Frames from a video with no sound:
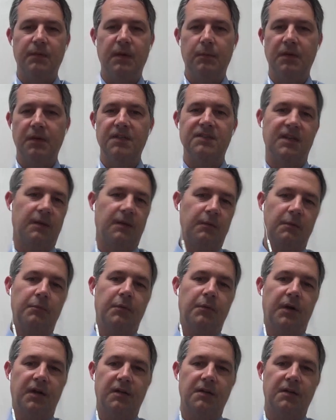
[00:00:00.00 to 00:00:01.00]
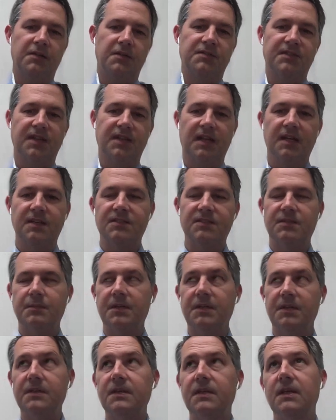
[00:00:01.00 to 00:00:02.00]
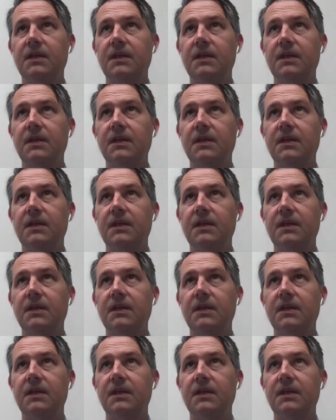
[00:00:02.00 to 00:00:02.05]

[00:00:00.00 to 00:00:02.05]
but it's going to be pretty close to that estimate.